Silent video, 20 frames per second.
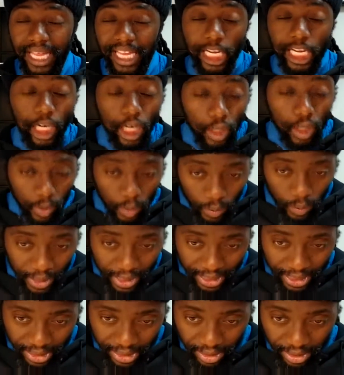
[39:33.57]

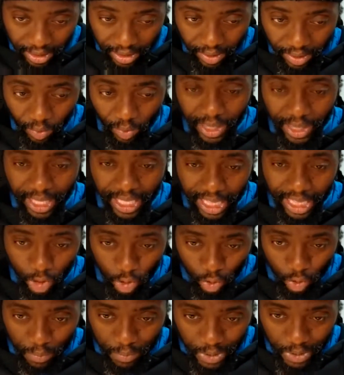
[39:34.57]
included within the
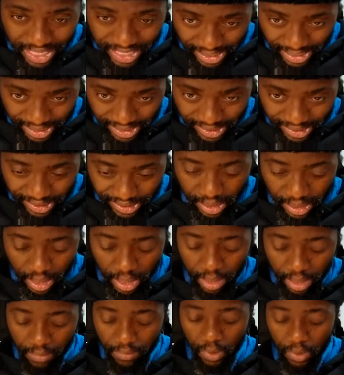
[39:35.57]
communities,
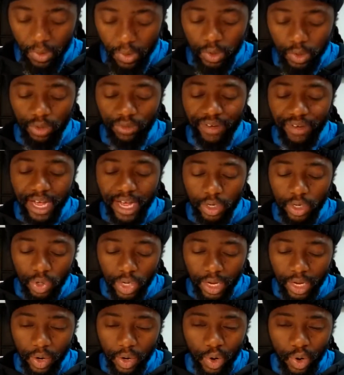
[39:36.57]
because you find
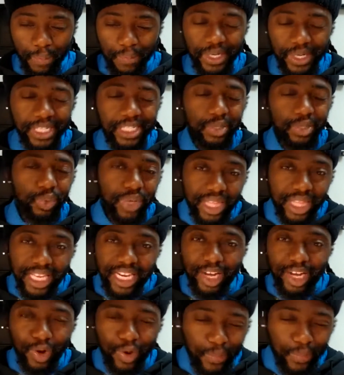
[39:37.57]
a community
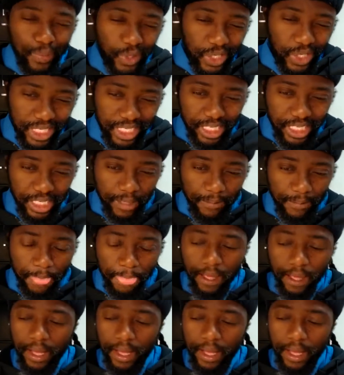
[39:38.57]
within a community.